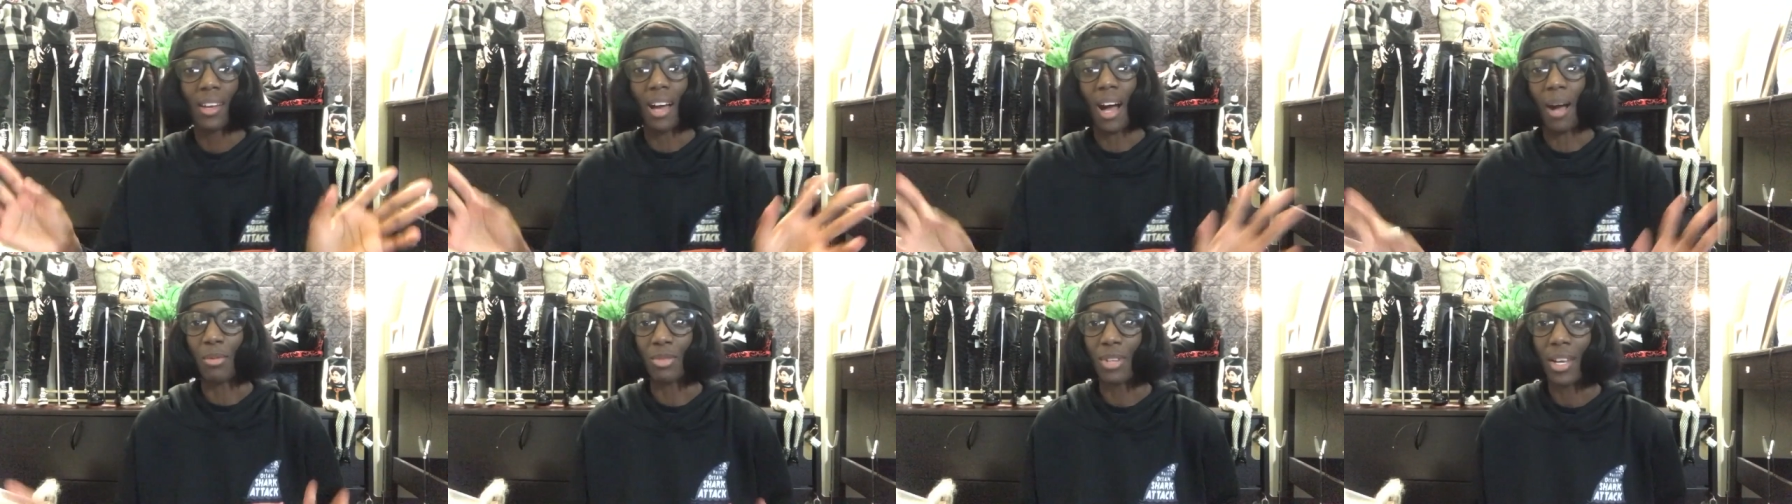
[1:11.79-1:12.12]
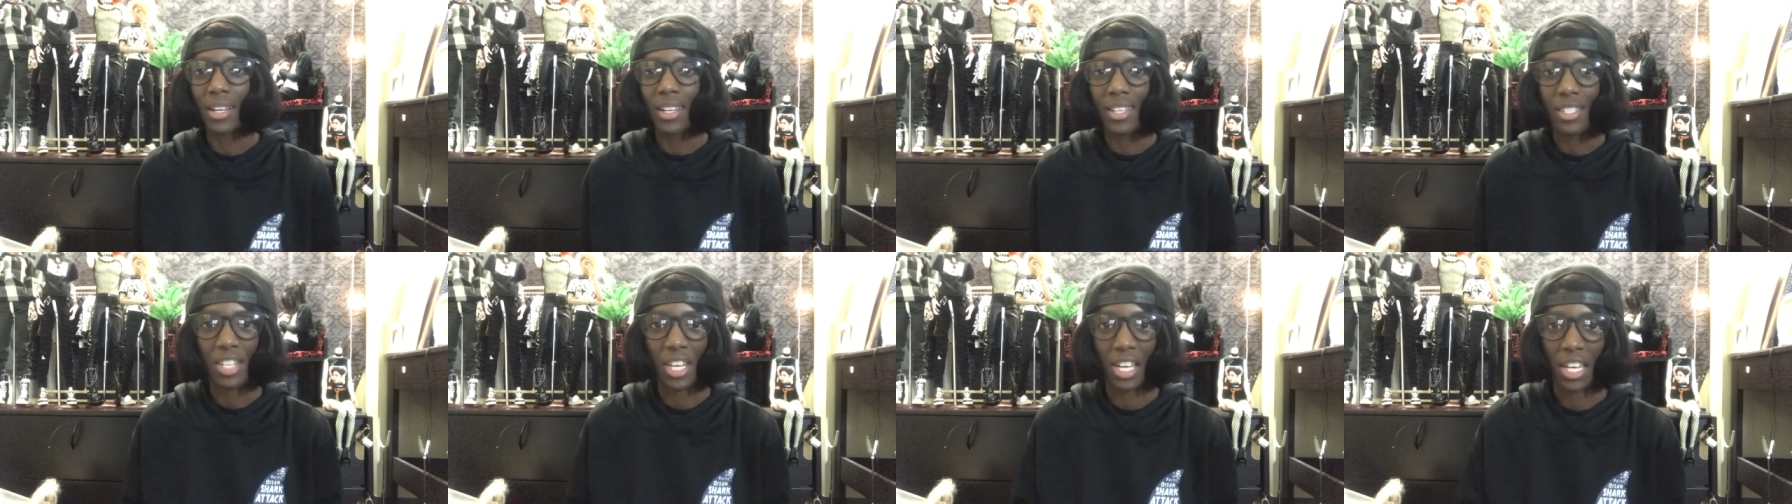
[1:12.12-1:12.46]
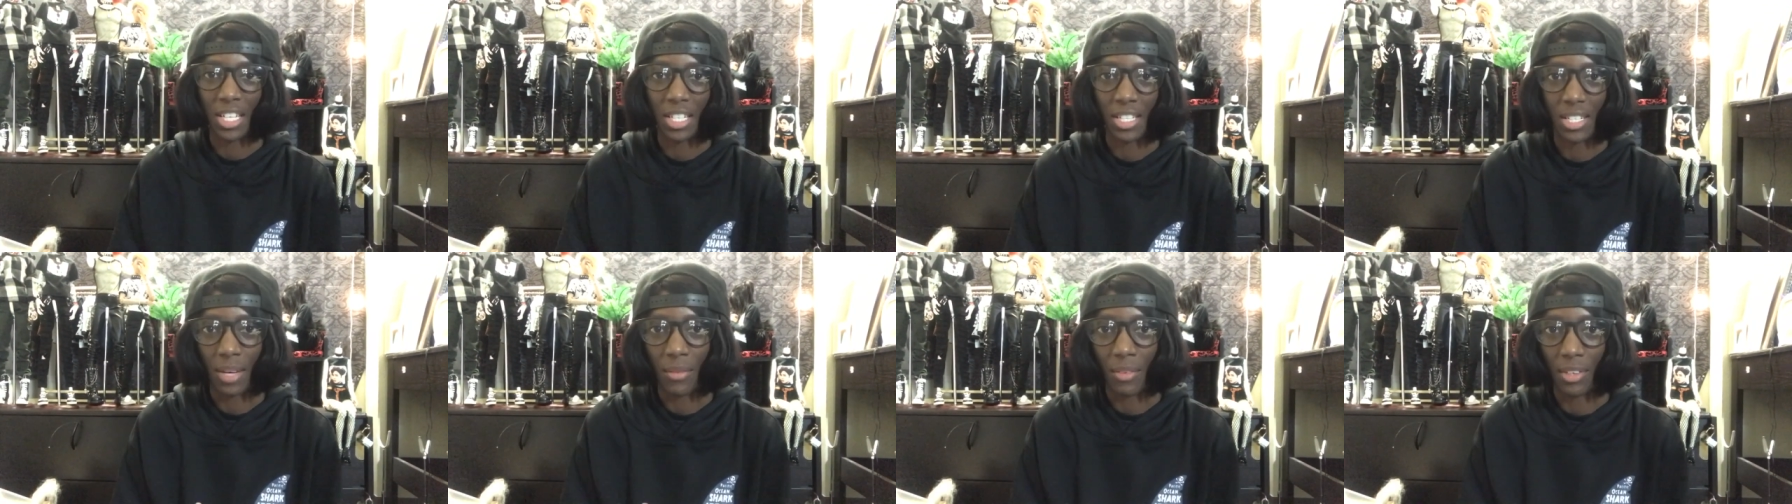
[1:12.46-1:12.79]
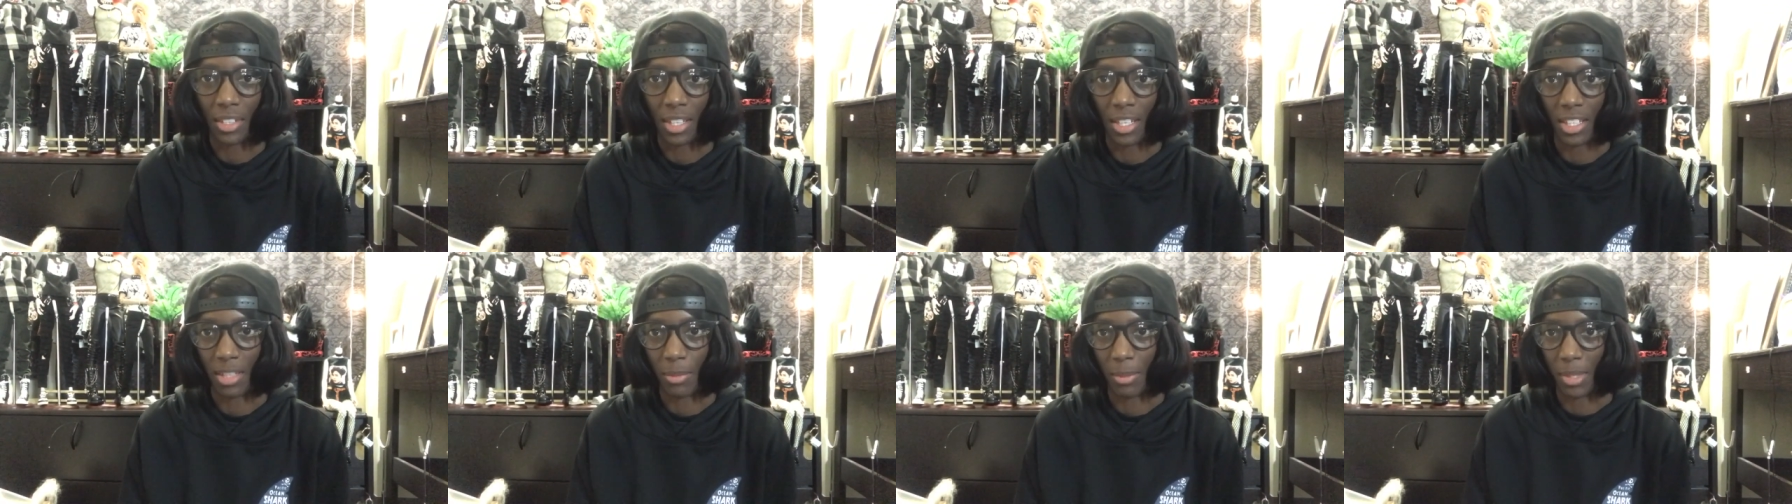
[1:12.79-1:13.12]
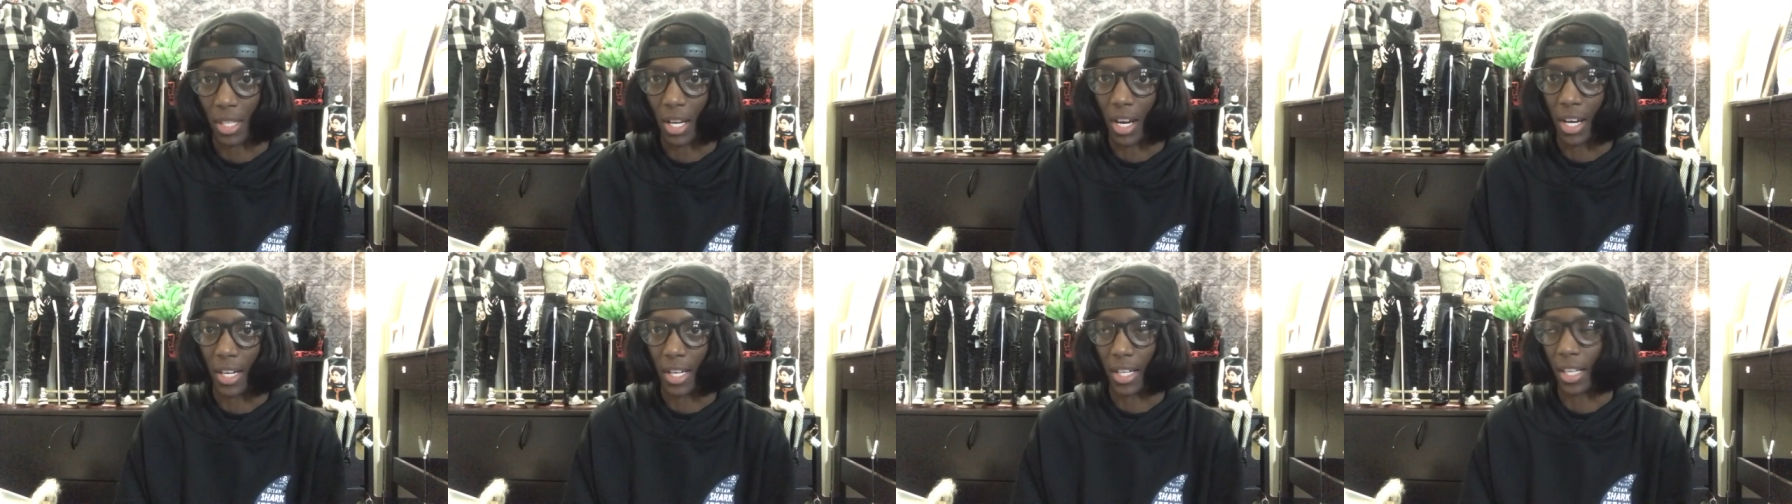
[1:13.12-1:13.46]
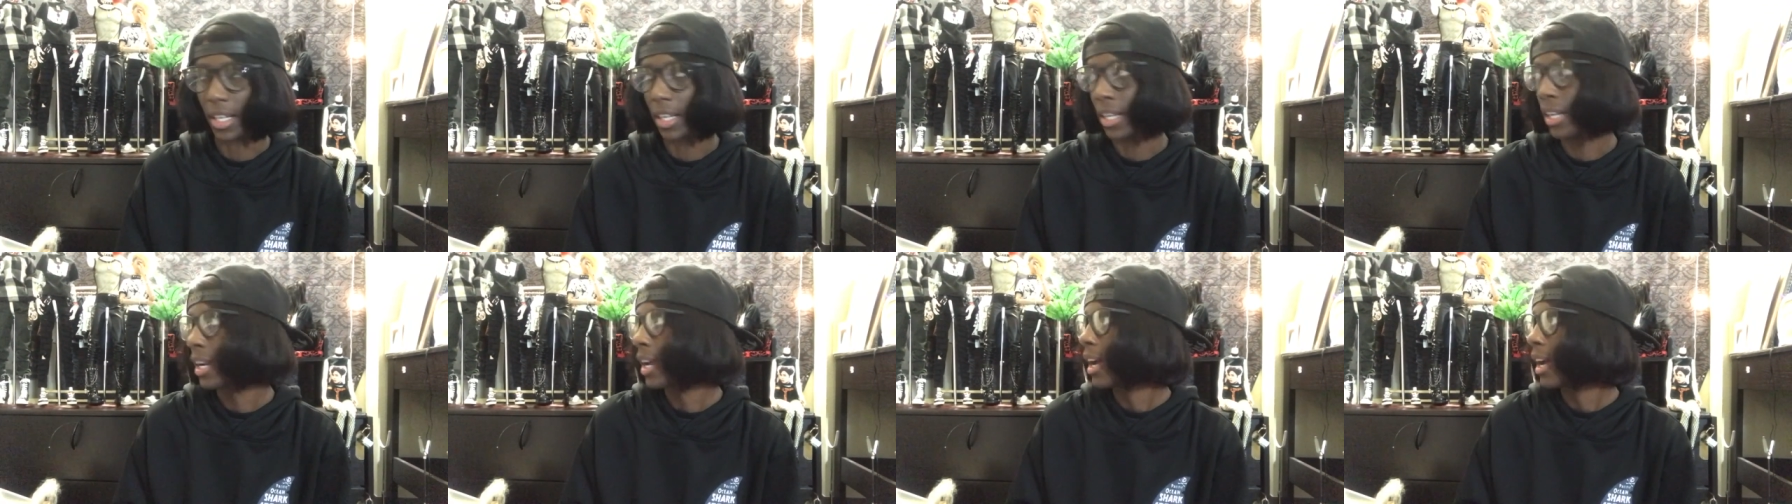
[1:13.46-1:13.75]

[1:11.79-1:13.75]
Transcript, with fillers: I'm trying to change everything to be darker.